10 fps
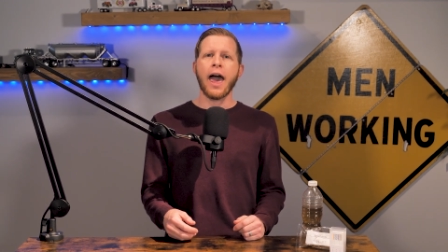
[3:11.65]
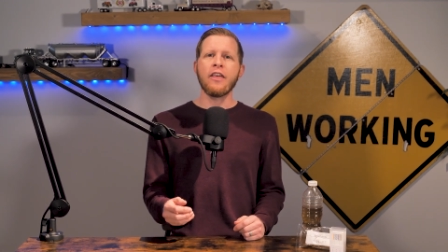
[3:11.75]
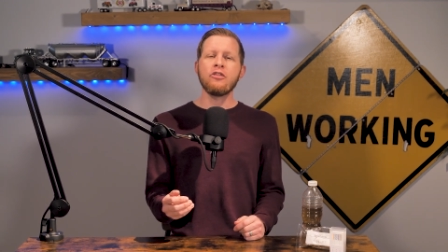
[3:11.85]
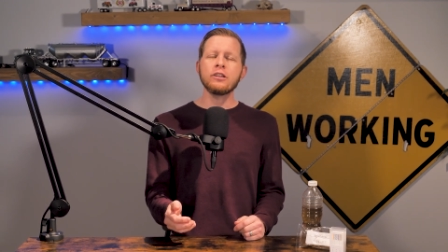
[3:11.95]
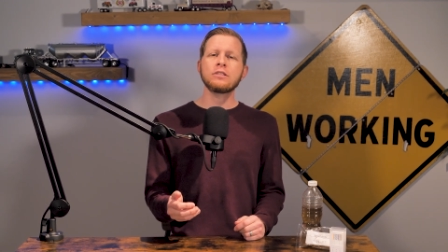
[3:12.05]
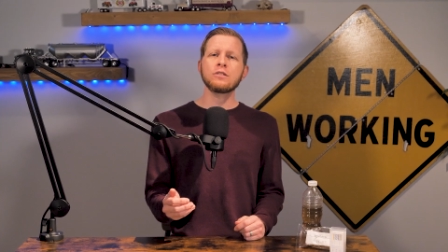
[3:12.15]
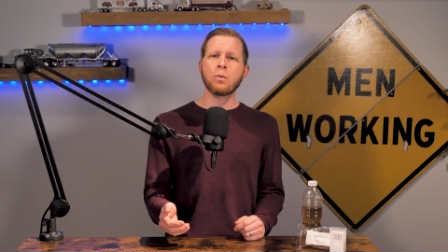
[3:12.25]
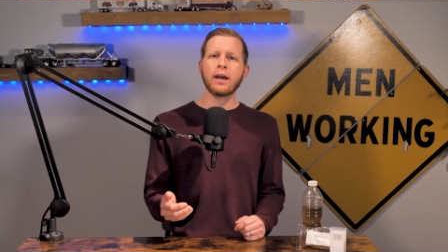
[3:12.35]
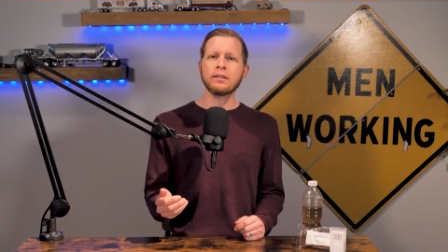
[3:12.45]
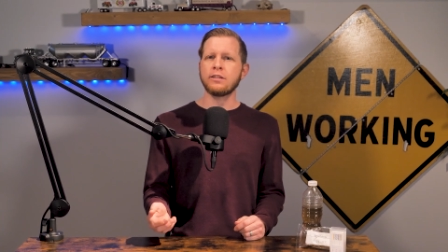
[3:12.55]
And this is
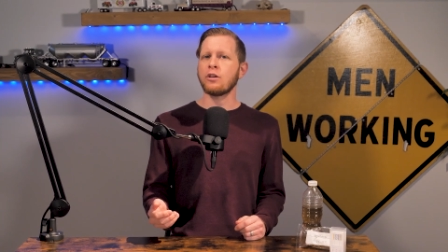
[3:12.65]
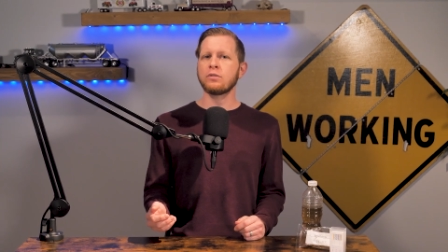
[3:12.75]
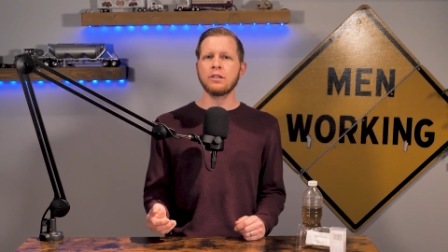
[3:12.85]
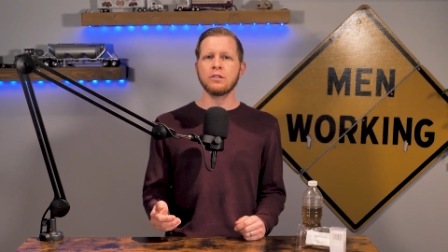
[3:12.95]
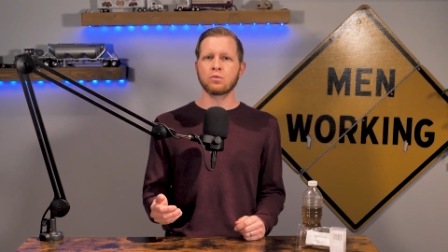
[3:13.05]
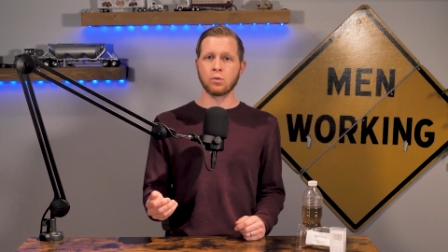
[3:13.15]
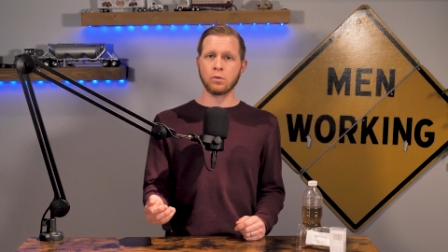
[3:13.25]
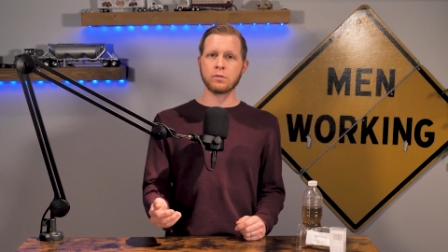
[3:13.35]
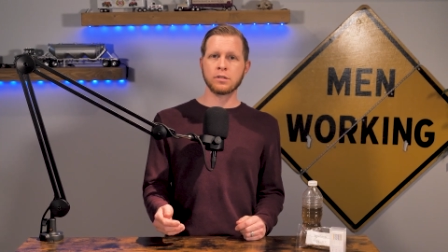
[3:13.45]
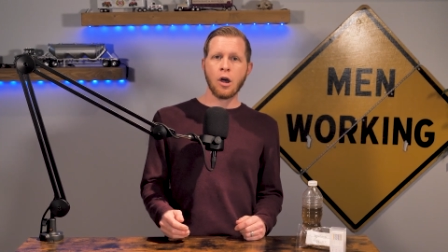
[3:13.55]
why DOT's
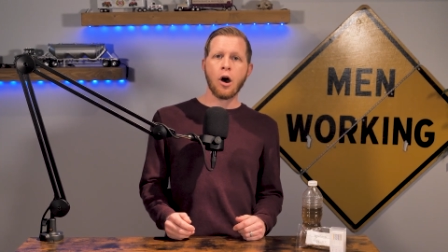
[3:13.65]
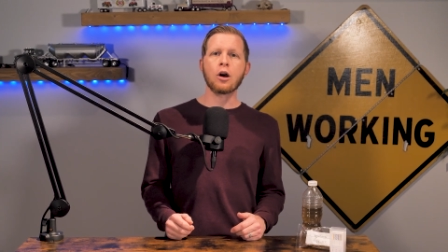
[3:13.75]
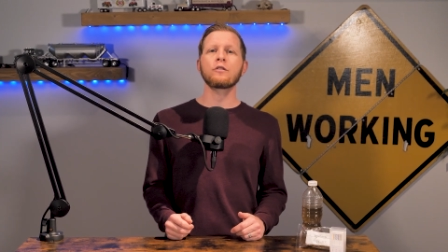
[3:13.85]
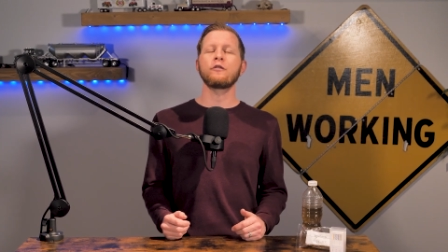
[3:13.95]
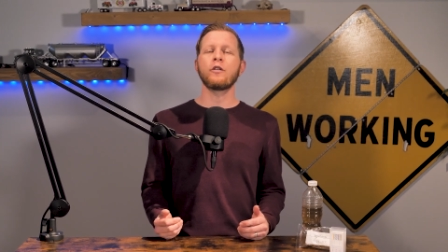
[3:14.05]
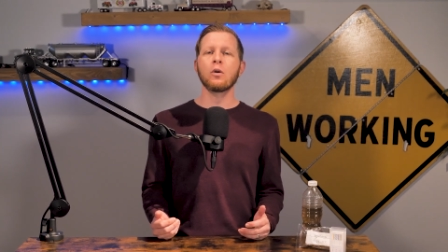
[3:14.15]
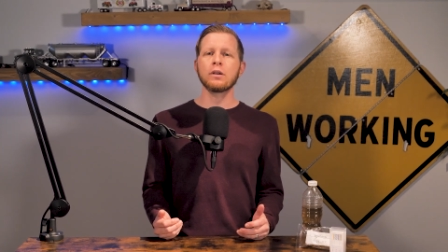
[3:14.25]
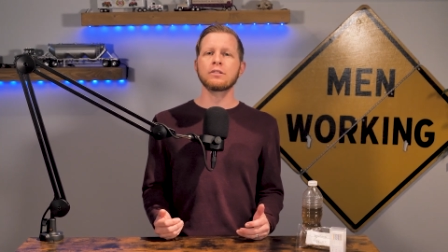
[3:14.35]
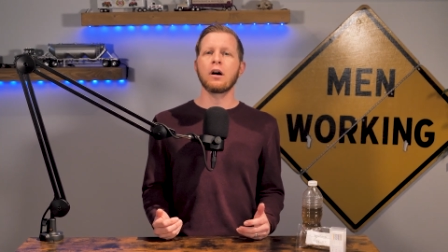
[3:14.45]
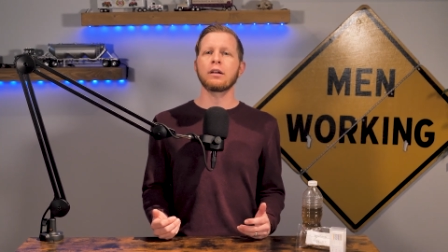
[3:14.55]
rules are
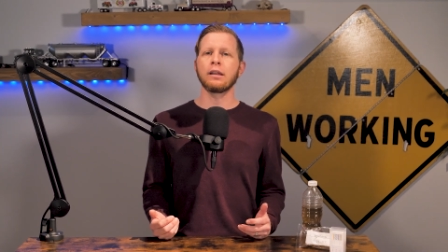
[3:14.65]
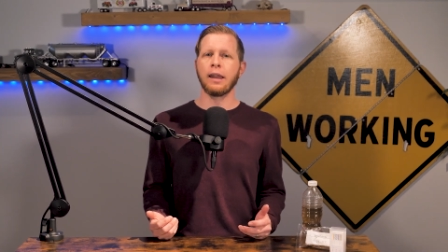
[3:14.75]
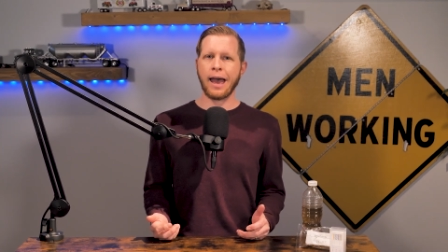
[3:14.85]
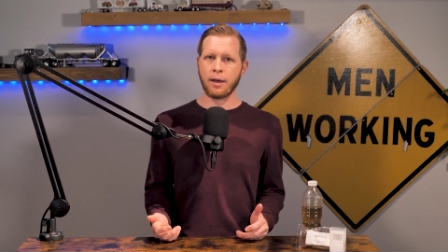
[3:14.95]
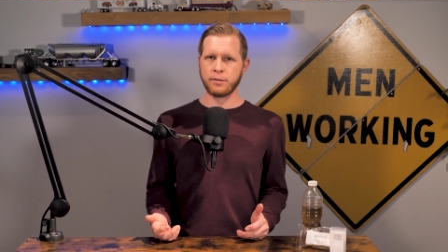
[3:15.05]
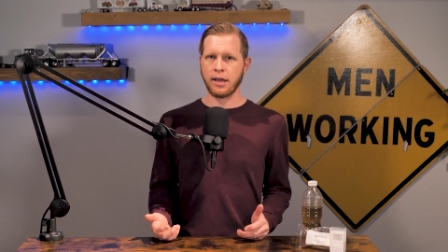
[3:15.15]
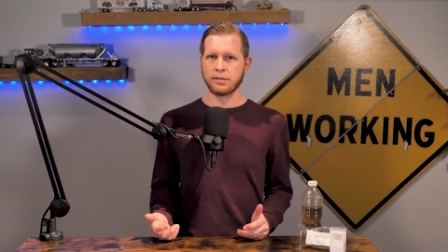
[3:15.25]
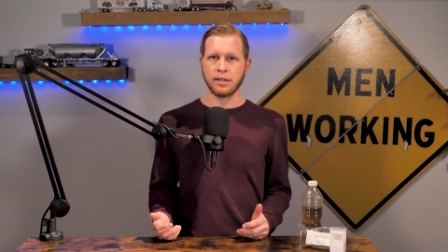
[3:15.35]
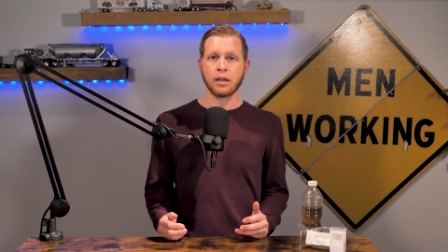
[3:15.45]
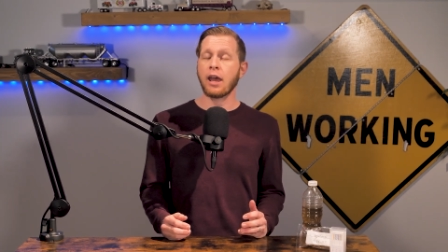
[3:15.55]
focused on lab
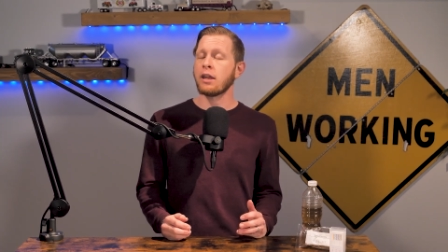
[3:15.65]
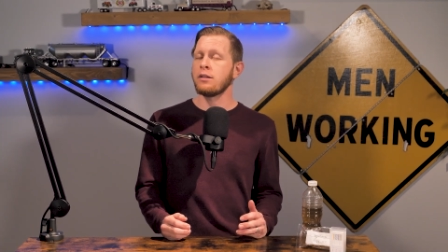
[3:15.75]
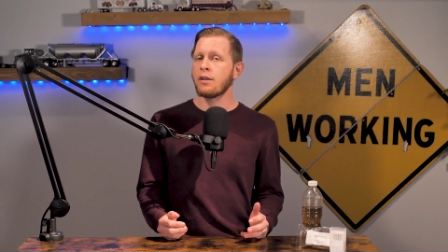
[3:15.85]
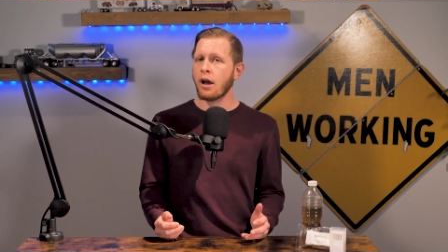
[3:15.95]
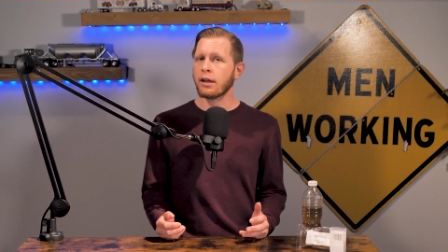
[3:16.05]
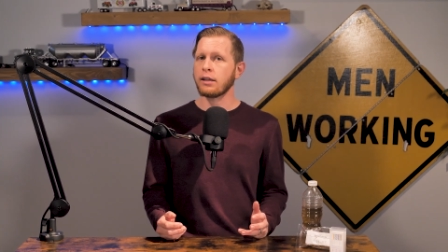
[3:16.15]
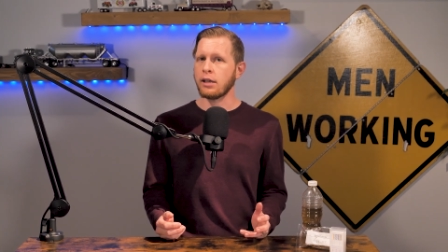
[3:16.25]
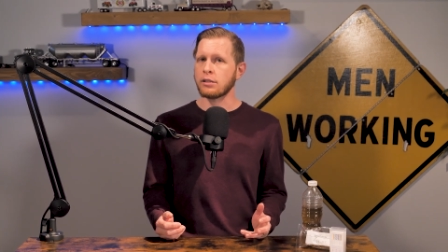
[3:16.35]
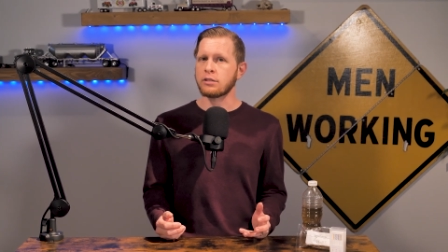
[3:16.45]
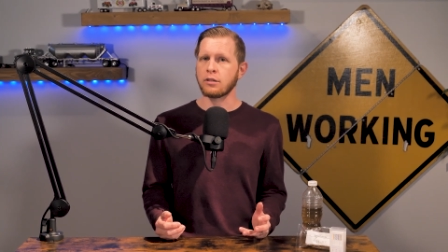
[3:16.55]
testing and not
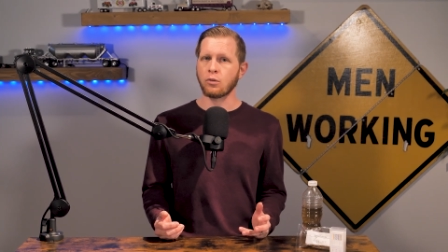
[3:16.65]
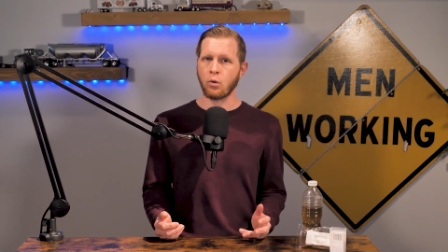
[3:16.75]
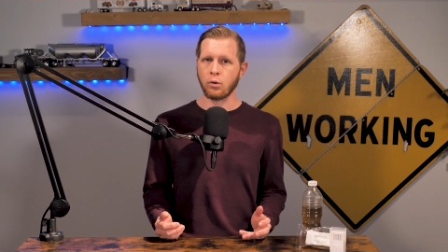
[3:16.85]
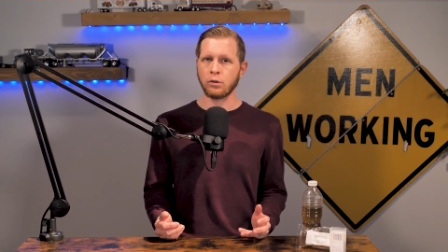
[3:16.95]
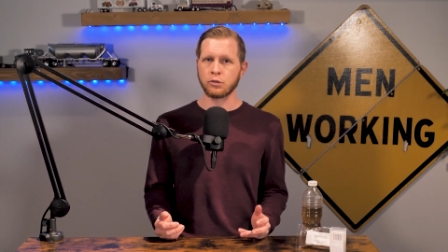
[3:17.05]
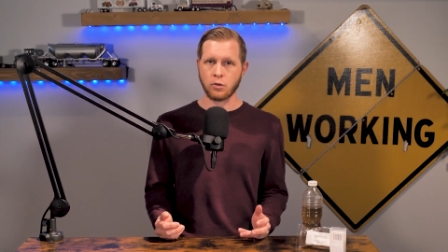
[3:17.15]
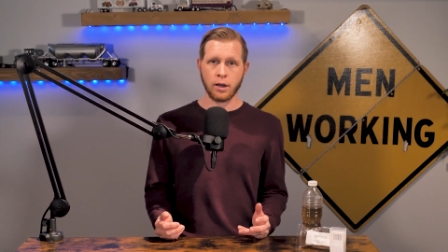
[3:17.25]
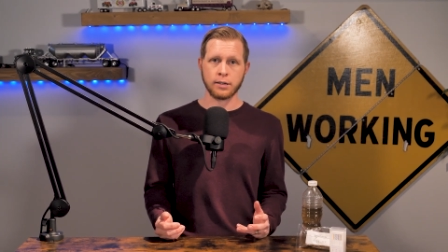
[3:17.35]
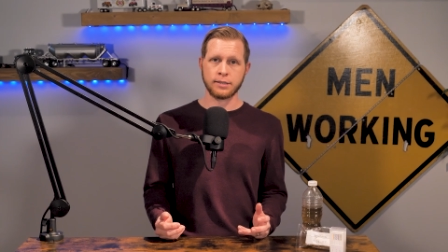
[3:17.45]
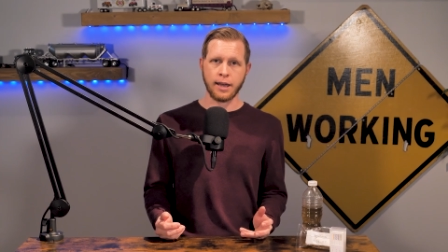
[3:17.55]
instant oral
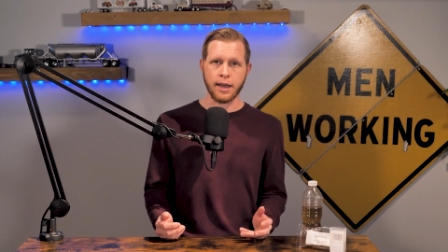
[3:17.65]
drug